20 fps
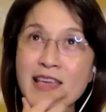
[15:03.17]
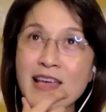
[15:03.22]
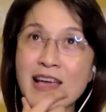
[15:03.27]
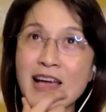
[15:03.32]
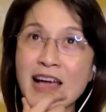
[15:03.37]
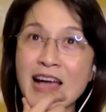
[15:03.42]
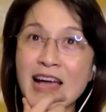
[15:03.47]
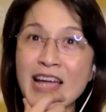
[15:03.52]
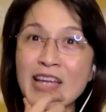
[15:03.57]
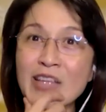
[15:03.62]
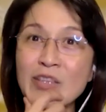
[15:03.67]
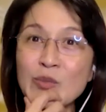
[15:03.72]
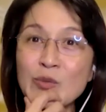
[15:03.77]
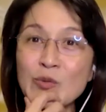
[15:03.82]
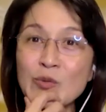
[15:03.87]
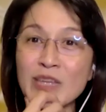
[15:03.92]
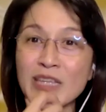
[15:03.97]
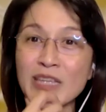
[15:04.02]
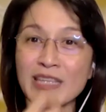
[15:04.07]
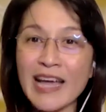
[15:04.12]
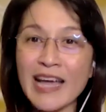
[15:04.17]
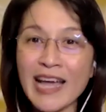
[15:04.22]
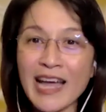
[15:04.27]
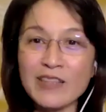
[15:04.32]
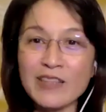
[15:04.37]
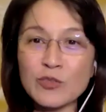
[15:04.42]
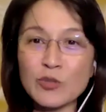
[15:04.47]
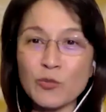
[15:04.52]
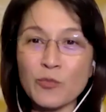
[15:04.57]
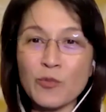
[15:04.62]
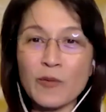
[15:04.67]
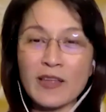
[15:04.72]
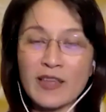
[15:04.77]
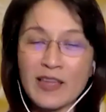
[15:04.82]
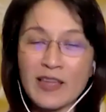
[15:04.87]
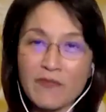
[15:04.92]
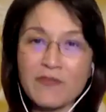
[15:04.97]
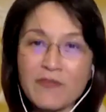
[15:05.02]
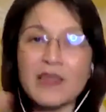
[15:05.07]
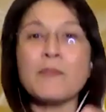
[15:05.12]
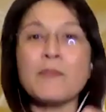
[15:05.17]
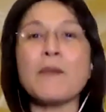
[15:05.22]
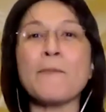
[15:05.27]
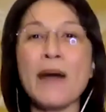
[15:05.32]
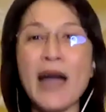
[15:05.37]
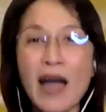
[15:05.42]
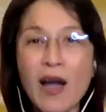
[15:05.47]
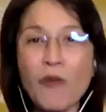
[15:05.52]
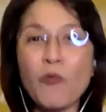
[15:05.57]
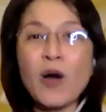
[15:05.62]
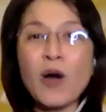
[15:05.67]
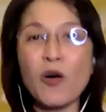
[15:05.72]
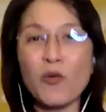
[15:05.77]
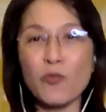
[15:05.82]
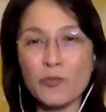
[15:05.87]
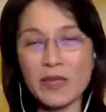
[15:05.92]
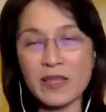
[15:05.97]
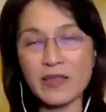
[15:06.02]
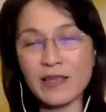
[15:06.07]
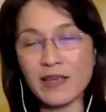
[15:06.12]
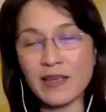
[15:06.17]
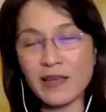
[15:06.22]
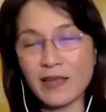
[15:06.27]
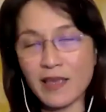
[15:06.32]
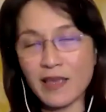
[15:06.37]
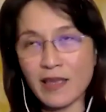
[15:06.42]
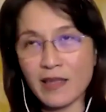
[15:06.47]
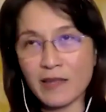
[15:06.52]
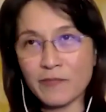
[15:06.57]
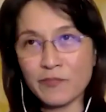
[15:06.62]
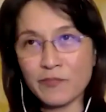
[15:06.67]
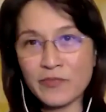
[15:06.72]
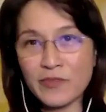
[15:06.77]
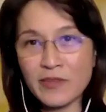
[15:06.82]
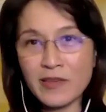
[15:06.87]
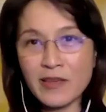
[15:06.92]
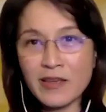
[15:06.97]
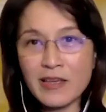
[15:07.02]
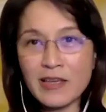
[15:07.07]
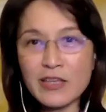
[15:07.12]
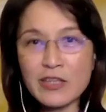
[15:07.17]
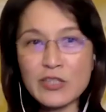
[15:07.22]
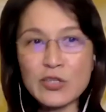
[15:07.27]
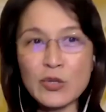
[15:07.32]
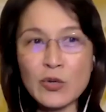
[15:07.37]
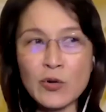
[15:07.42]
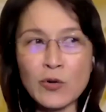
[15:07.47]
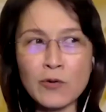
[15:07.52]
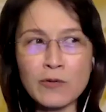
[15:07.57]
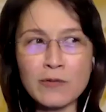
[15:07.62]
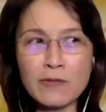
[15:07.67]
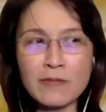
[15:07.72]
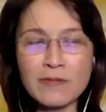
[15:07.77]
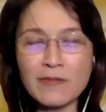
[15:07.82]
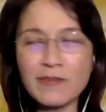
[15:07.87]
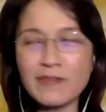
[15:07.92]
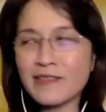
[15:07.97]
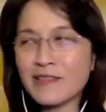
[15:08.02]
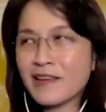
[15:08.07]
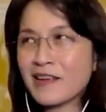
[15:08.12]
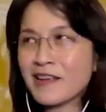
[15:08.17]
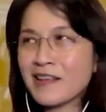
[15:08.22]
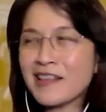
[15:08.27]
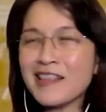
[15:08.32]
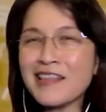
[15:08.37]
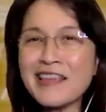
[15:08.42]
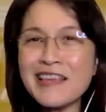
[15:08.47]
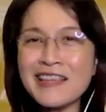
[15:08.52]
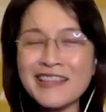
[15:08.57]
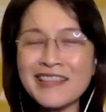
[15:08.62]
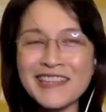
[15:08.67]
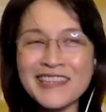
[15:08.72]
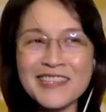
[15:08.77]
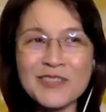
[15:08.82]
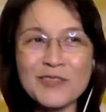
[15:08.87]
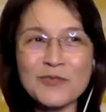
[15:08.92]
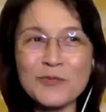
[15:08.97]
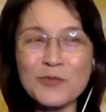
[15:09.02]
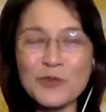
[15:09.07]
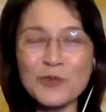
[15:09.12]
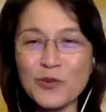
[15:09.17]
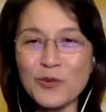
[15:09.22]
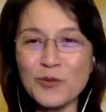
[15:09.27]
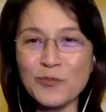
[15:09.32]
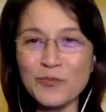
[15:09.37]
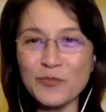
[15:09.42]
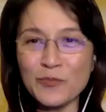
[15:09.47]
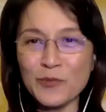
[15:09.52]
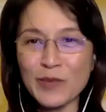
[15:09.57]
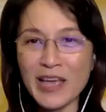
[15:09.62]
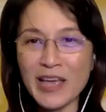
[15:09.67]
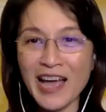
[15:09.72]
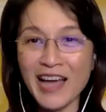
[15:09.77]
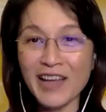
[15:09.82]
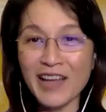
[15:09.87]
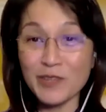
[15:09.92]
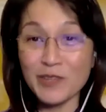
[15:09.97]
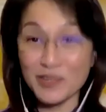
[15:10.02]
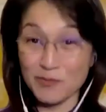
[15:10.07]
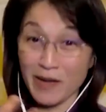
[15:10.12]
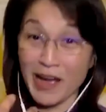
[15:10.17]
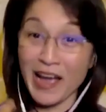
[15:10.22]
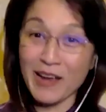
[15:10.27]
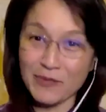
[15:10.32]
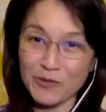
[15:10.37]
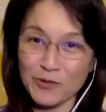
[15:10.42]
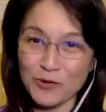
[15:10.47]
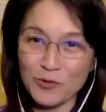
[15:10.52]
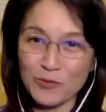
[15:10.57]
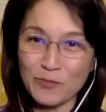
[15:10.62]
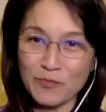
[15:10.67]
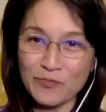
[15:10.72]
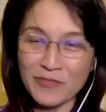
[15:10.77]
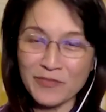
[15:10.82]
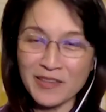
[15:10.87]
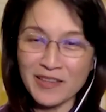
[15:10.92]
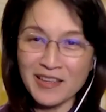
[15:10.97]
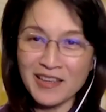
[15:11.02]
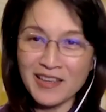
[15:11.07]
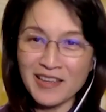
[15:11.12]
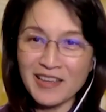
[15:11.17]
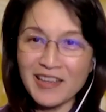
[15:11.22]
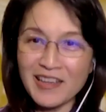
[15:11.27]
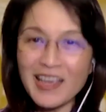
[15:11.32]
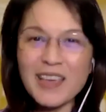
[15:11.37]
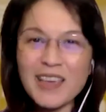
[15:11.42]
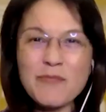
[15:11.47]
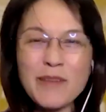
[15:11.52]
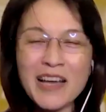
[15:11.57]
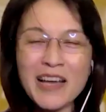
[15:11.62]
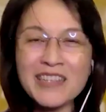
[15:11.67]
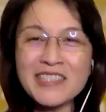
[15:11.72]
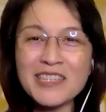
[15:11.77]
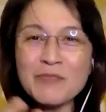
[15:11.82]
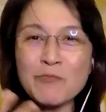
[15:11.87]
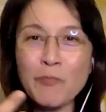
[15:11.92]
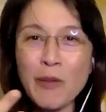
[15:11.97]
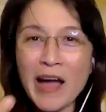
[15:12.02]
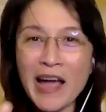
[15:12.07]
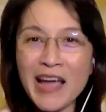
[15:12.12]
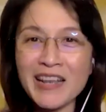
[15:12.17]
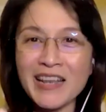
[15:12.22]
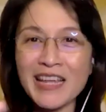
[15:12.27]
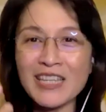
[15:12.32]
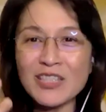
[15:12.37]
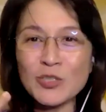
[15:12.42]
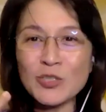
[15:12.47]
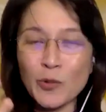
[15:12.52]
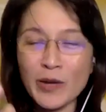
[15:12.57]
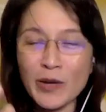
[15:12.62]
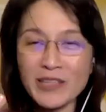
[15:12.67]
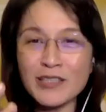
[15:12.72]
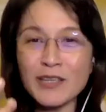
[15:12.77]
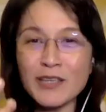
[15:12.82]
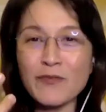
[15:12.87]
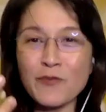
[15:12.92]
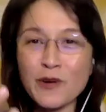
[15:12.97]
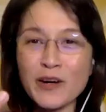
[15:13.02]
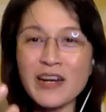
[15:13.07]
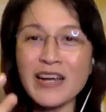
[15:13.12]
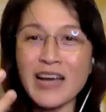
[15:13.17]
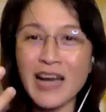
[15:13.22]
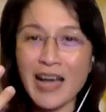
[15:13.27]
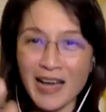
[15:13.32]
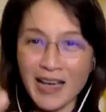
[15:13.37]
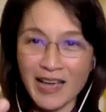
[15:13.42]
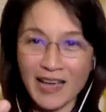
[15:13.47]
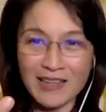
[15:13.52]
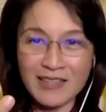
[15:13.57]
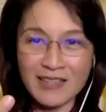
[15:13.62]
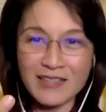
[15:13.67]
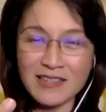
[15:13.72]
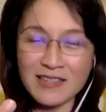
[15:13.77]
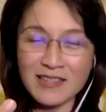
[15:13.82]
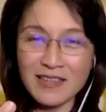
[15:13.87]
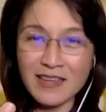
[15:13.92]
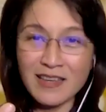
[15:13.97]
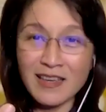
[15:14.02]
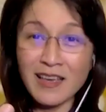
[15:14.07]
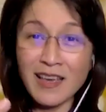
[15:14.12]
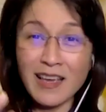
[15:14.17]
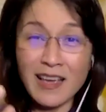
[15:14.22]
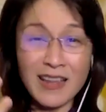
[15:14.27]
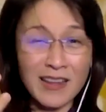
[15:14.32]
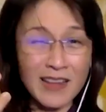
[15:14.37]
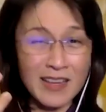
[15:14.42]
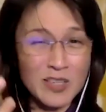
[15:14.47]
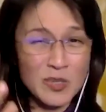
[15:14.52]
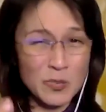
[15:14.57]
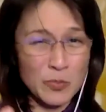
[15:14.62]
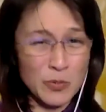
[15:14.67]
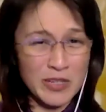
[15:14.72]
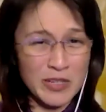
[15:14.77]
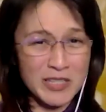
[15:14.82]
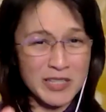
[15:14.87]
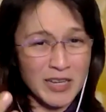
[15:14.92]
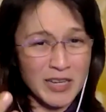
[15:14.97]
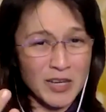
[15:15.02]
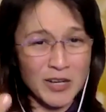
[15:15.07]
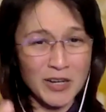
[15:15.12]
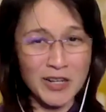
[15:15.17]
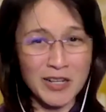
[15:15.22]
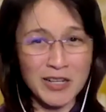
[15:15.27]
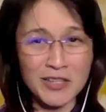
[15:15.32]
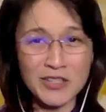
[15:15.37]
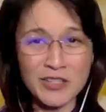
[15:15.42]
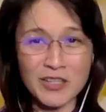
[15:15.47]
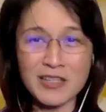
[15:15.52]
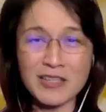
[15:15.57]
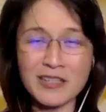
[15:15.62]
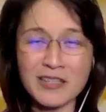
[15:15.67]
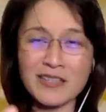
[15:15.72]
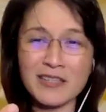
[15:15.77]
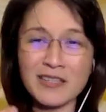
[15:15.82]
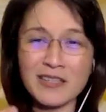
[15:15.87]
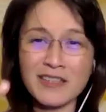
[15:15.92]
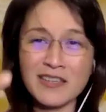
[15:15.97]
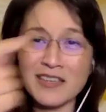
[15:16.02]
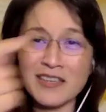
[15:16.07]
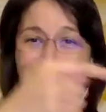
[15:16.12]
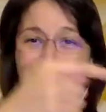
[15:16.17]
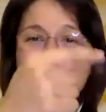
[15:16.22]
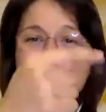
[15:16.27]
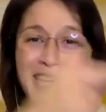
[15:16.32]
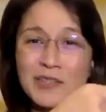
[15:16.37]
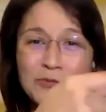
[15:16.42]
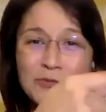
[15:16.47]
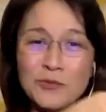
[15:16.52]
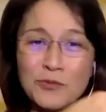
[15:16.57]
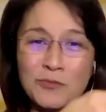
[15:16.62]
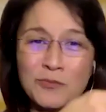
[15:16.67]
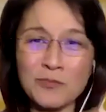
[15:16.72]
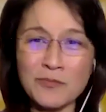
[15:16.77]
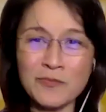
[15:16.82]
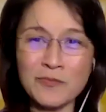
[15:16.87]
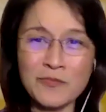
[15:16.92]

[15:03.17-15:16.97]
I knew that I had to give them a powwow meeting again. So the cleanest room we had was my room. Imagine piling 24 guys and a sports psychologist in that room.